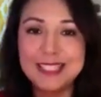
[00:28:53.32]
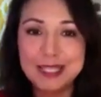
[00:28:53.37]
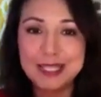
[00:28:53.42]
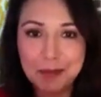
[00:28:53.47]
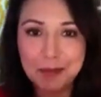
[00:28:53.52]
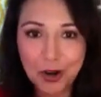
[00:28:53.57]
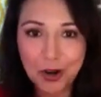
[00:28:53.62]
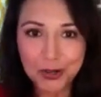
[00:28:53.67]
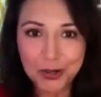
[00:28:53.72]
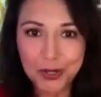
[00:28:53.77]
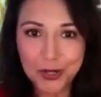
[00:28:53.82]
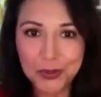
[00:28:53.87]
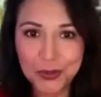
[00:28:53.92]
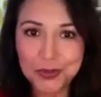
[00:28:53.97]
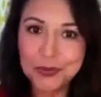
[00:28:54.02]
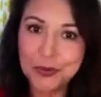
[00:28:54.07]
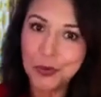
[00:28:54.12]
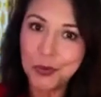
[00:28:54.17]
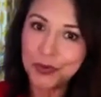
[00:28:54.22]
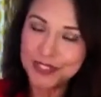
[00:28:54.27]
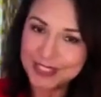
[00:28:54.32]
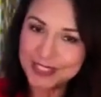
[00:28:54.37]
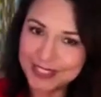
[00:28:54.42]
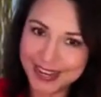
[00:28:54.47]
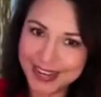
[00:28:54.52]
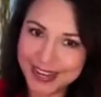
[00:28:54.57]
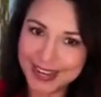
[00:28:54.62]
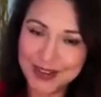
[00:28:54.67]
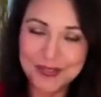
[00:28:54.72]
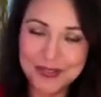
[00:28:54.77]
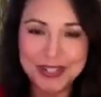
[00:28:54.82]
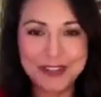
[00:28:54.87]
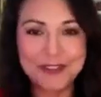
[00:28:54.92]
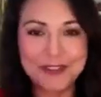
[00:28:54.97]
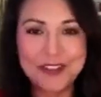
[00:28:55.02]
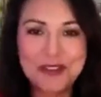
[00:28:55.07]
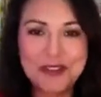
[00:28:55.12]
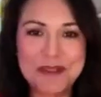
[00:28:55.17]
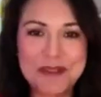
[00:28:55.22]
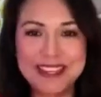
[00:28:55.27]
Tomorrow or today,
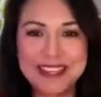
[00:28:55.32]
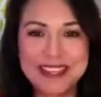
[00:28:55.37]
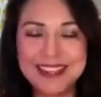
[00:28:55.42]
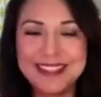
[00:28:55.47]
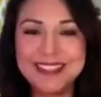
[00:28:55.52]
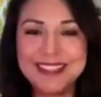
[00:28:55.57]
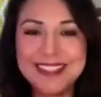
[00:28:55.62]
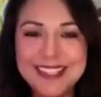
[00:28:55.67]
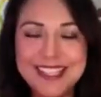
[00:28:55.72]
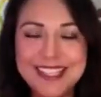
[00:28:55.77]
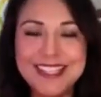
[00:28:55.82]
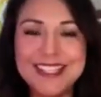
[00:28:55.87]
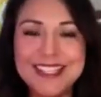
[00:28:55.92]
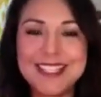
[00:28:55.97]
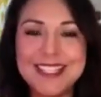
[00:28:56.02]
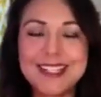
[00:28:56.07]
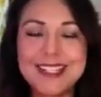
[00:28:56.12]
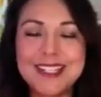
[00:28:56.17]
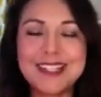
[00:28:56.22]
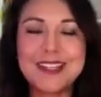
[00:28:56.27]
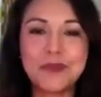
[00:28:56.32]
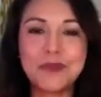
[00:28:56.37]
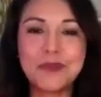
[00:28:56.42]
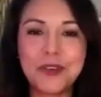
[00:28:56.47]
whenever you're making the list,